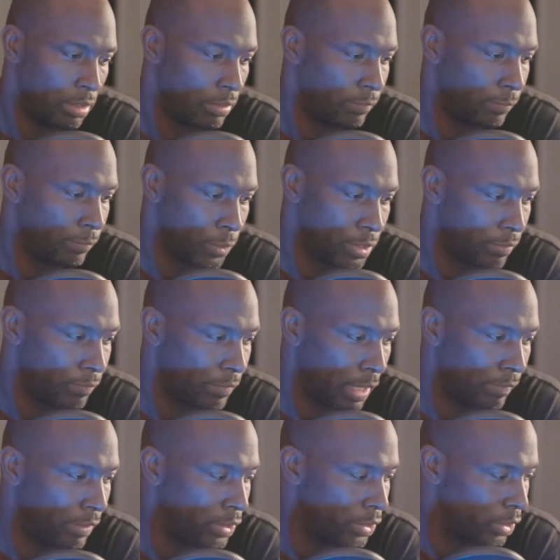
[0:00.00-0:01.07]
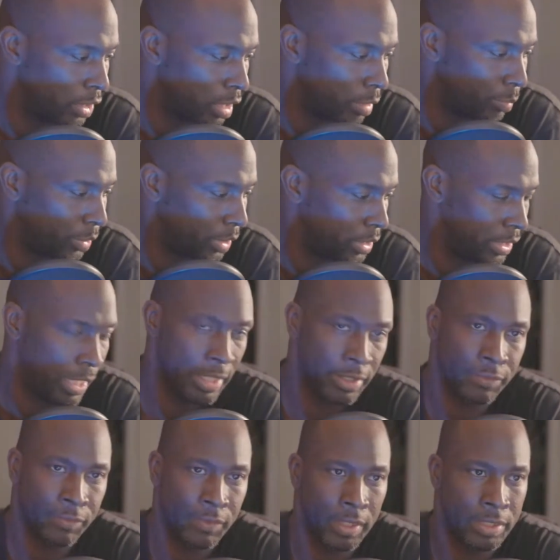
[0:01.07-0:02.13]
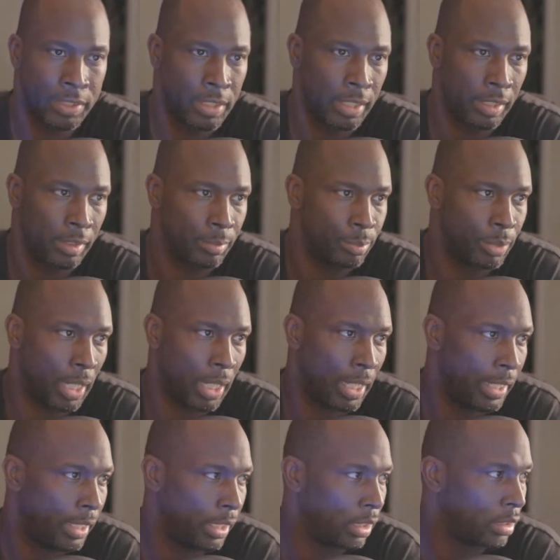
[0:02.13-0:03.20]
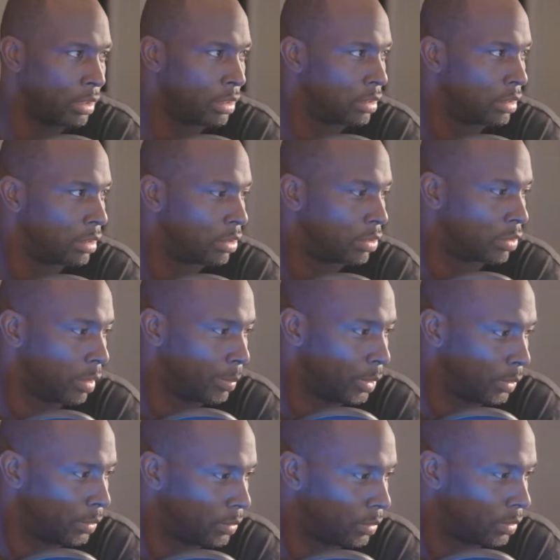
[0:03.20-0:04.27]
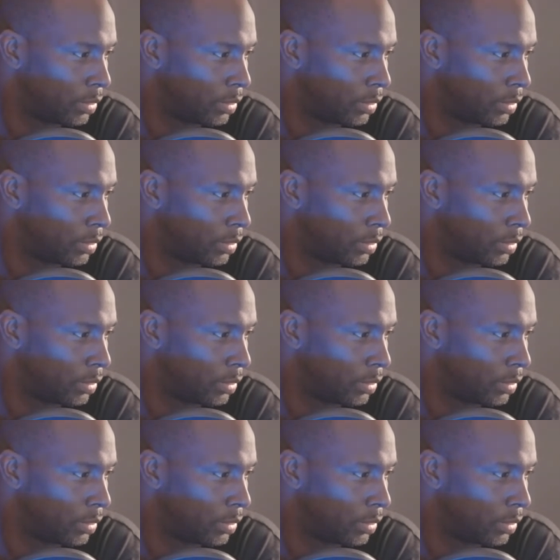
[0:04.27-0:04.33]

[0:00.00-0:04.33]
Fortune 500 companies, hedge funds, they are buying crypto,